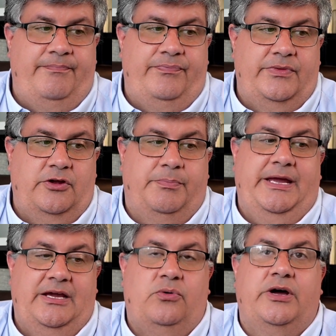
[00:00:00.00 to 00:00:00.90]
you're
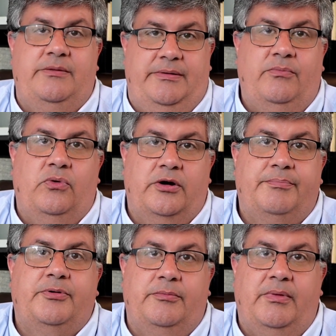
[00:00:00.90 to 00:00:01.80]
paying quite a bit more
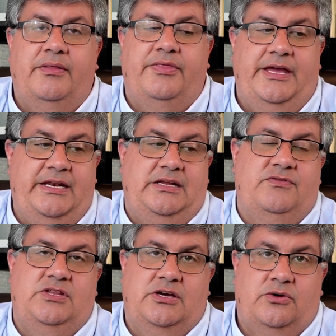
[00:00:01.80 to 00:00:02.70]
per month, and
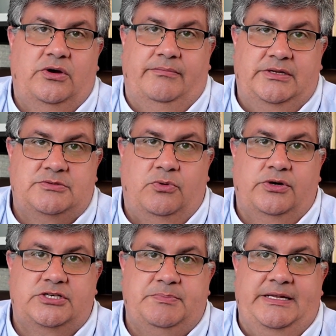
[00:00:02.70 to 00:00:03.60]
even the equipment's more
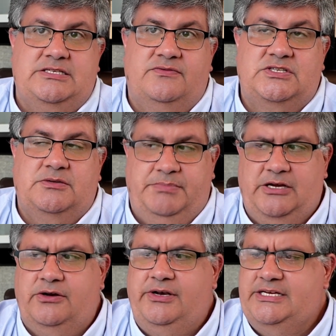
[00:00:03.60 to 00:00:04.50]
expensive. It's a
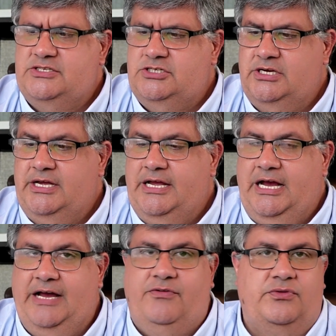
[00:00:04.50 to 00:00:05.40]
bigger dish.
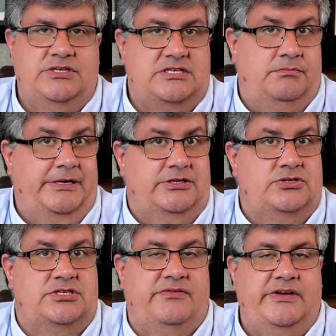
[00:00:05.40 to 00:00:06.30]
I've only seen
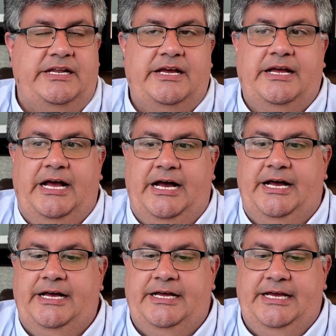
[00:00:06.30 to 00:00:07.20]
pictures of it,
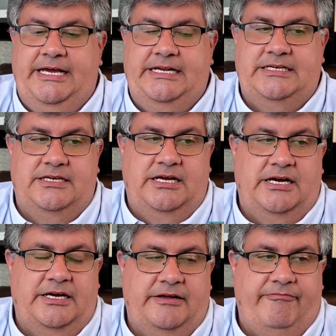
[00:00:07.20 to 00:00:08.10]
but
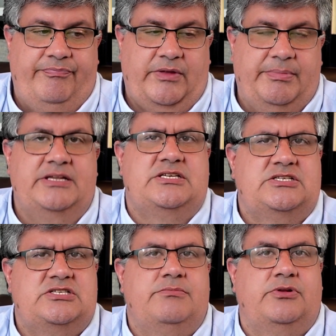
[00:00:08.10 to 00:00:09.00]
it's a
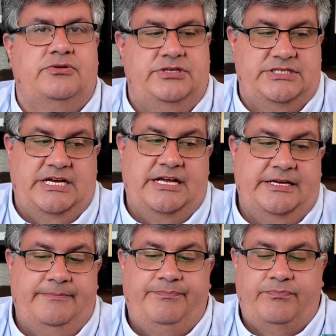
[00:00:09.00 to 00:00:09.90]
similar
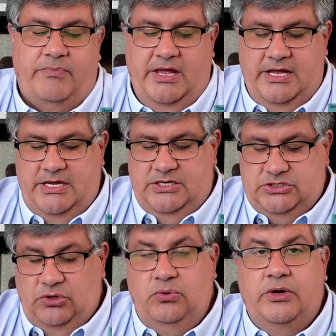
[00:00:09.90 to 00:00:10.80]
design.
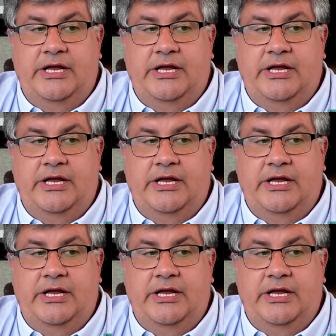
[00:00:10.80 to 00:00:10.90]
So